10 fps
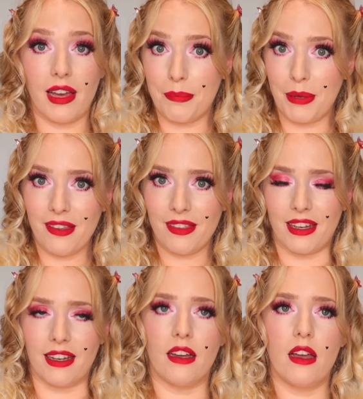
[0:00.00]

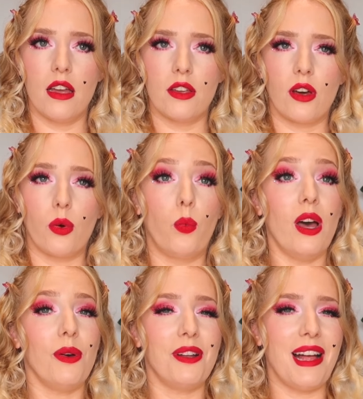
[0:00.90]
Ibiza. Got a
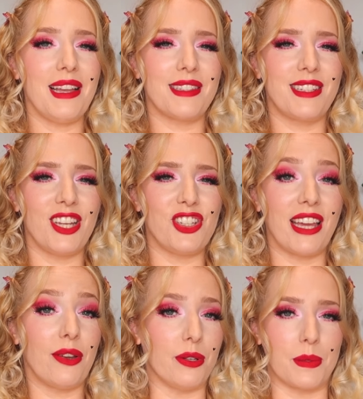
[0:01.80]
world-class
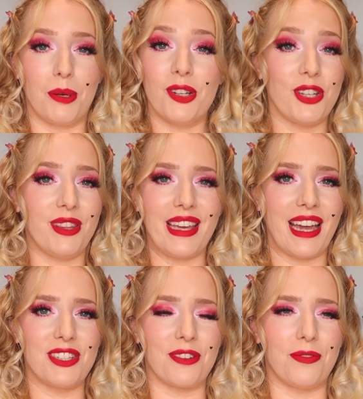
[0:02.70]
DJ who's pushing the
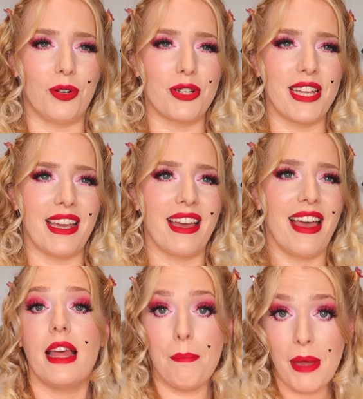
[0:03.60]
age of 40,
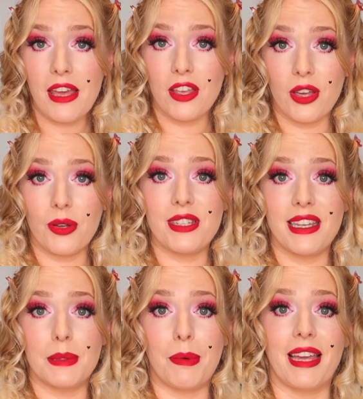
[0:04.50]
and their meet
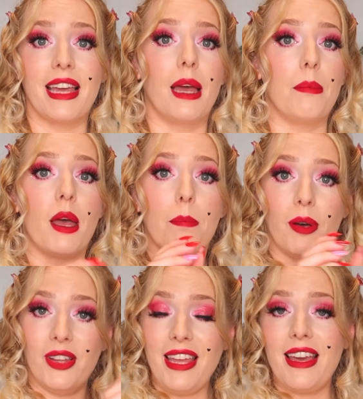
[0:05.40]
cute is by him
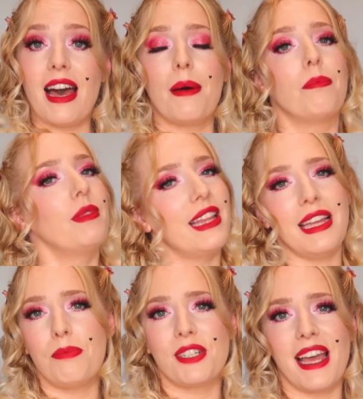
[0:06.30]
pulling a
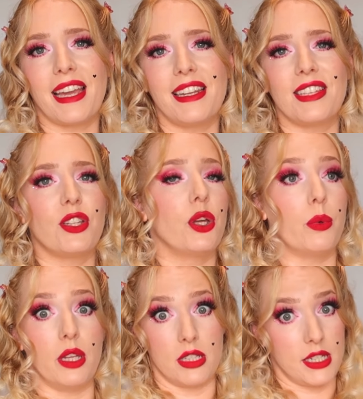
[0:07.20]
lead protagonist,
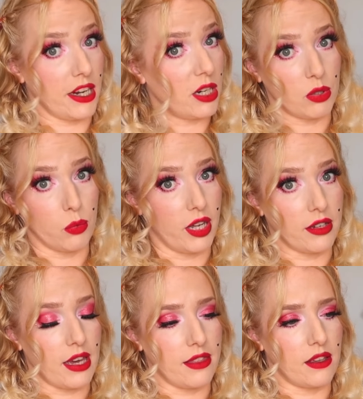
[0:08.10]
who has terrible
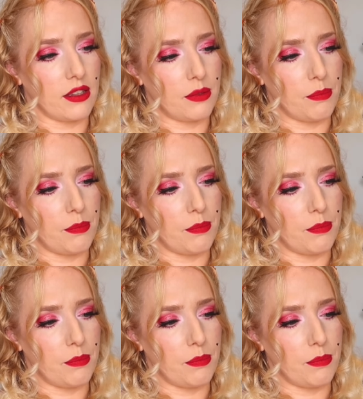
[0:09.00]
work ethic,